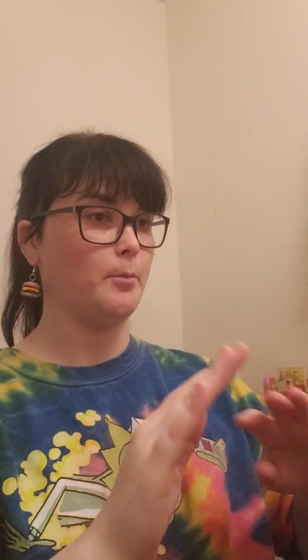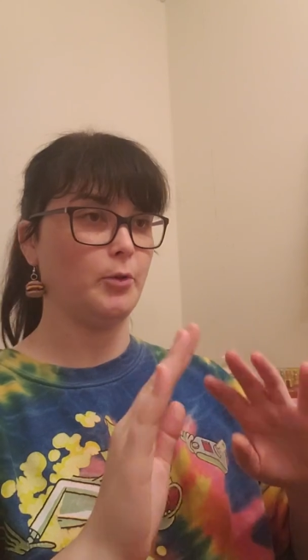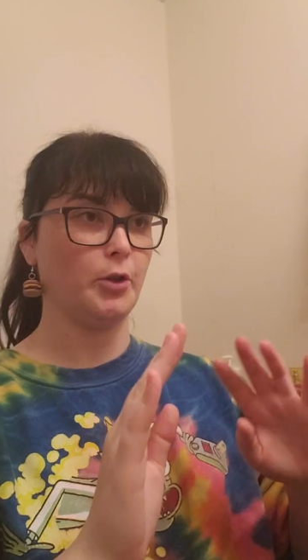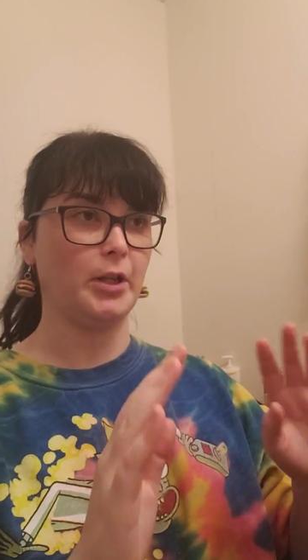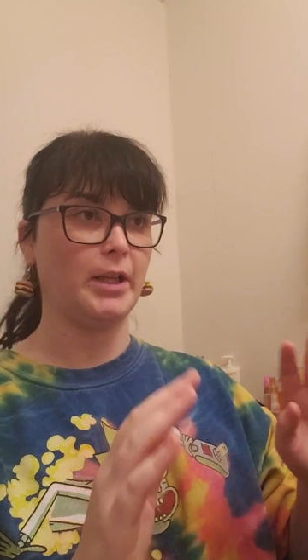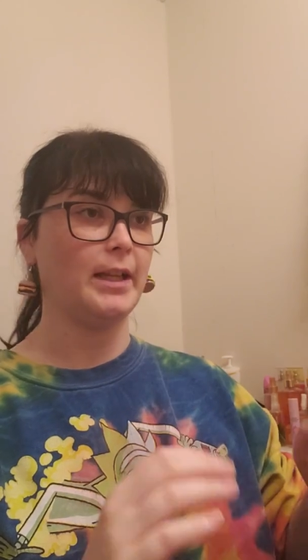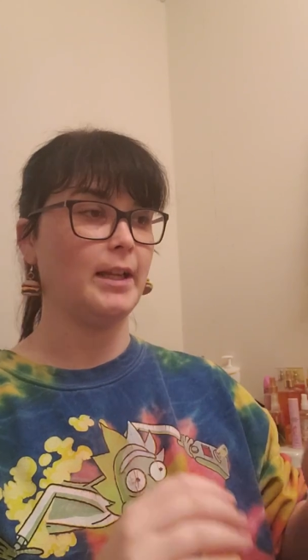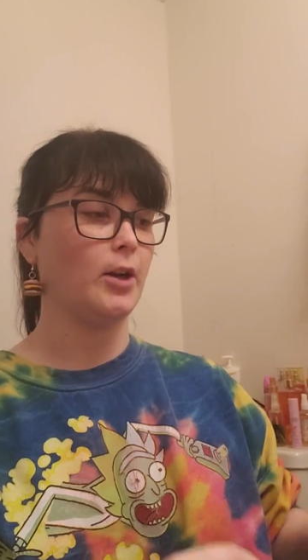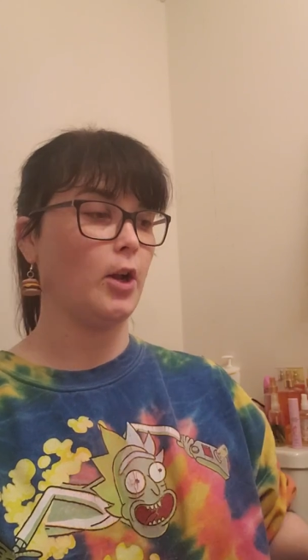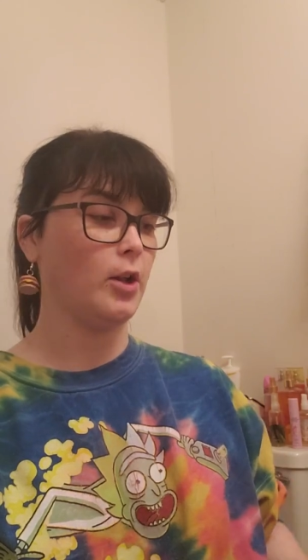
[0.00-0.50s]

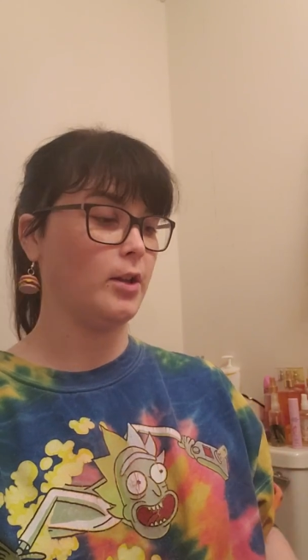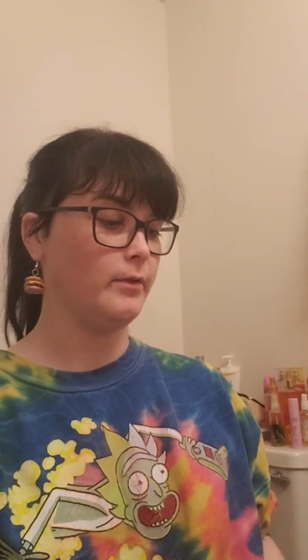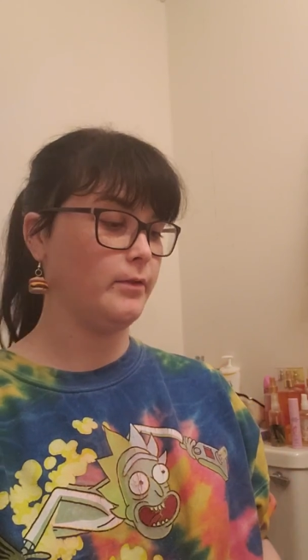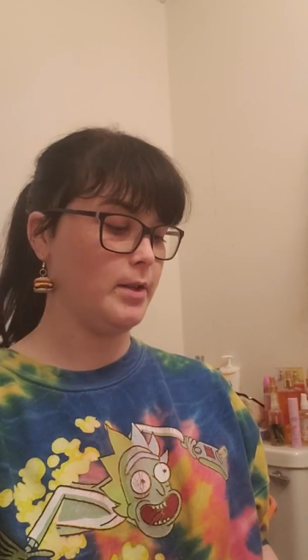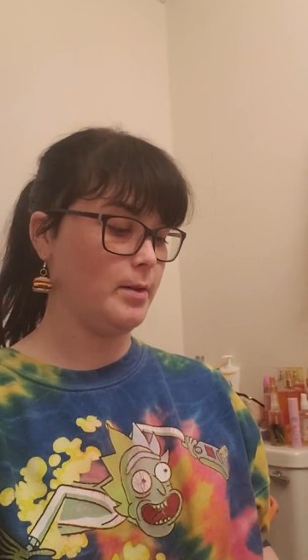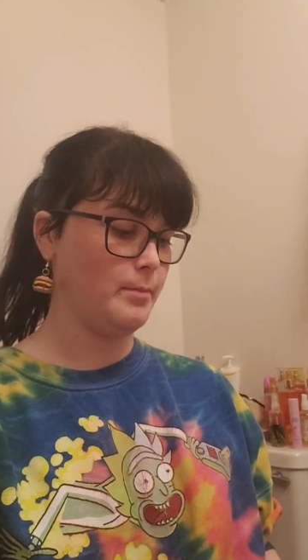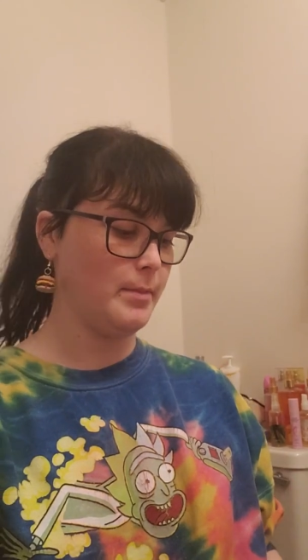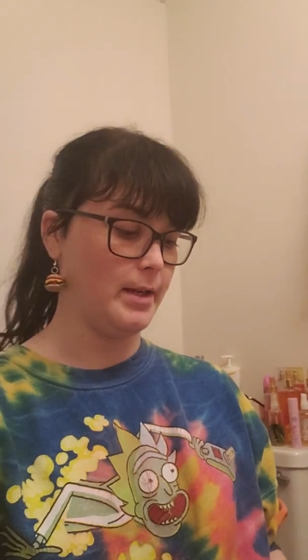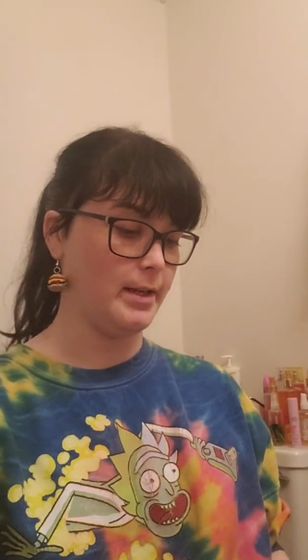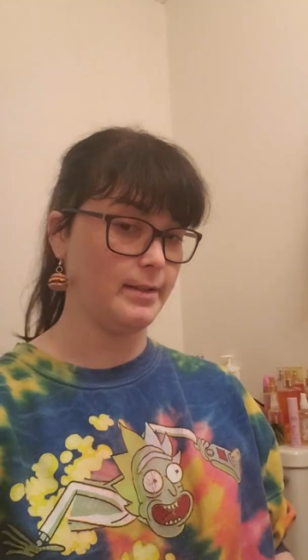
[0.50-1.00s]
looking at all of
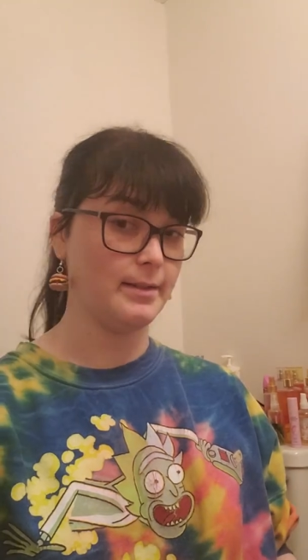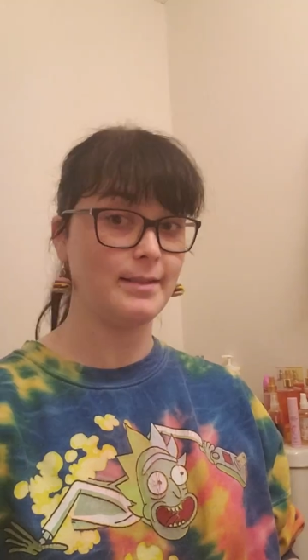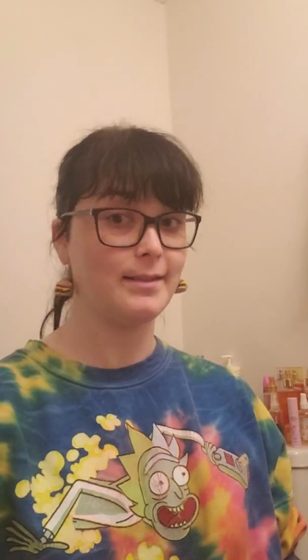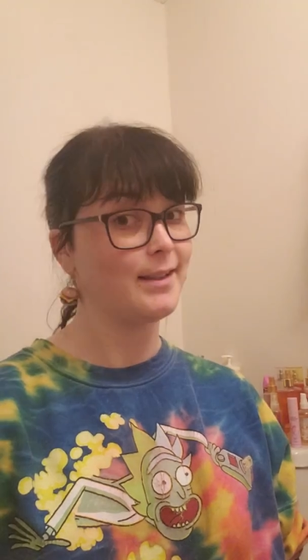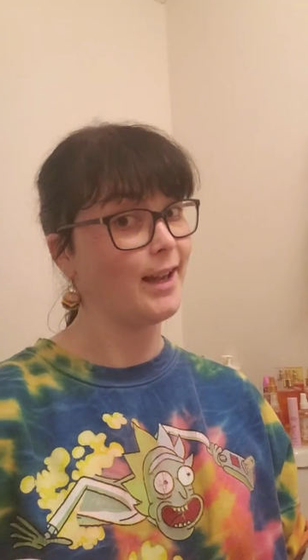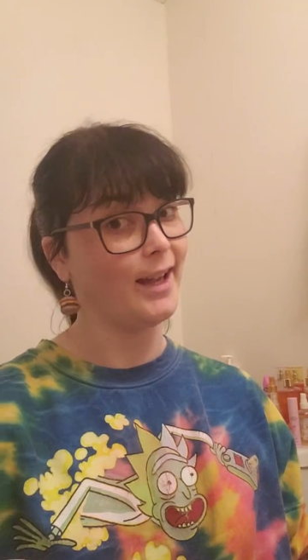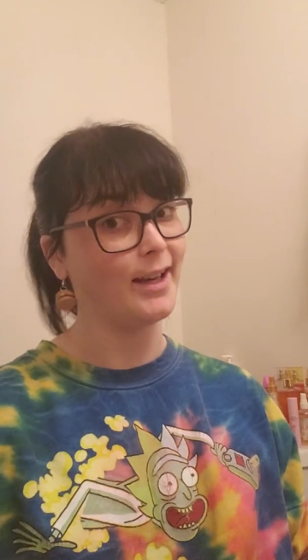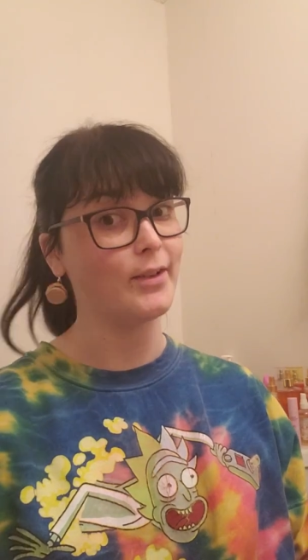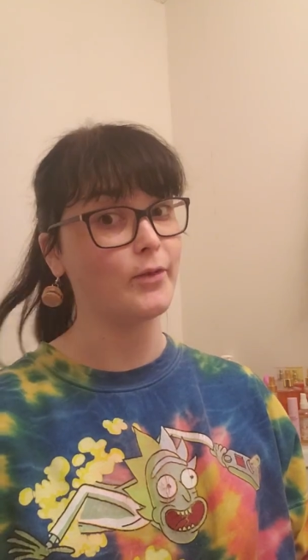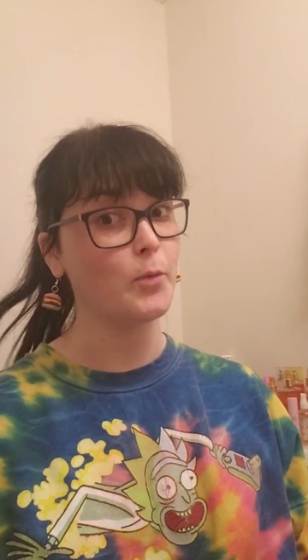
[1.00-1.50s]
them and it's
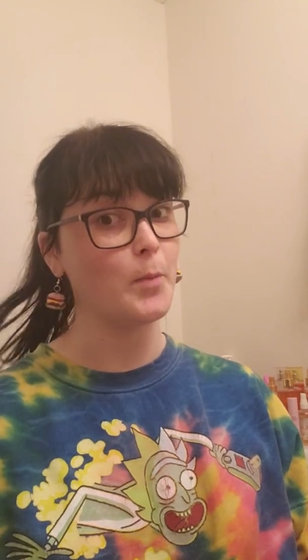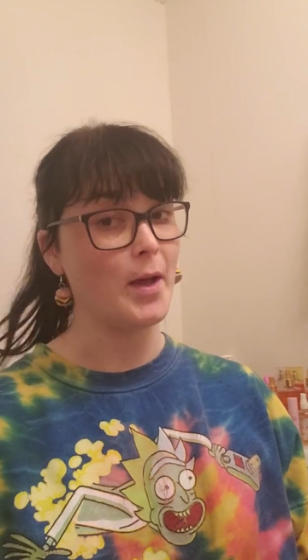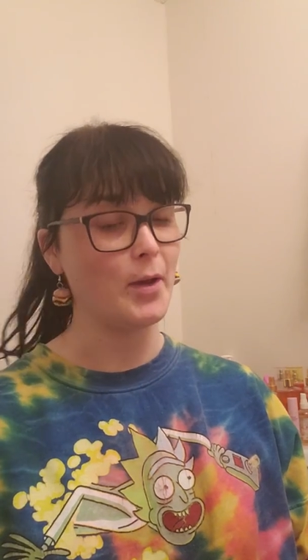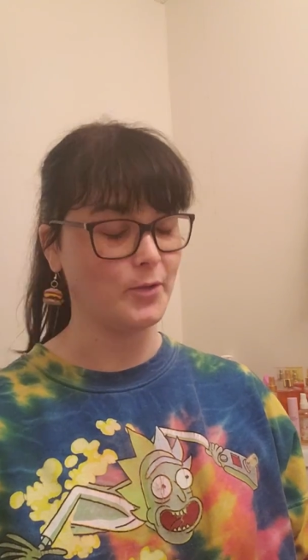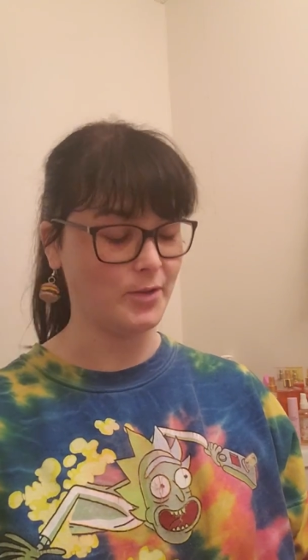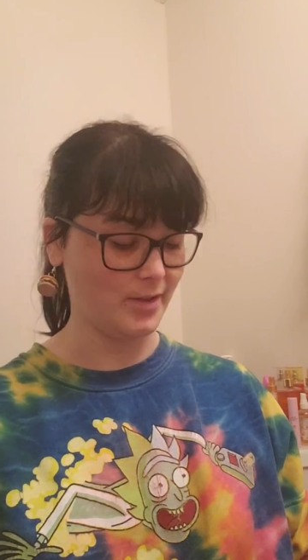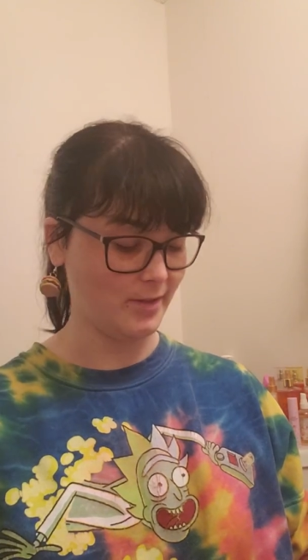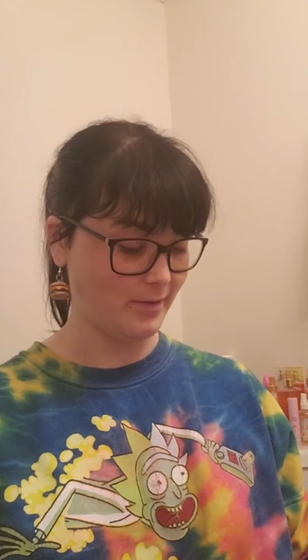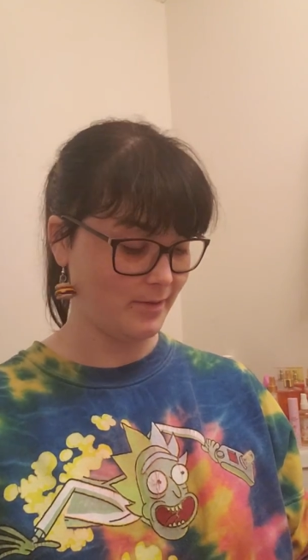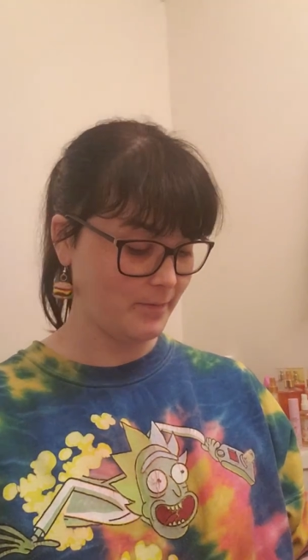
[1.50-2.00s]
kind of a
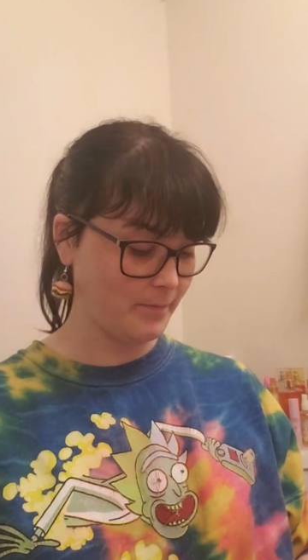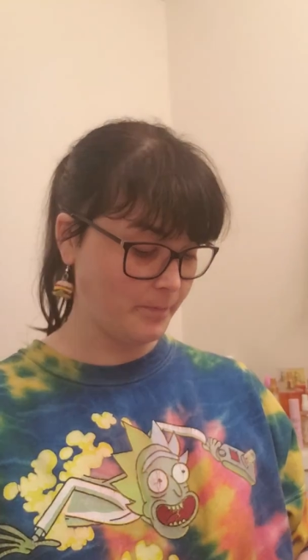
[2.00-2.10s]
mountain.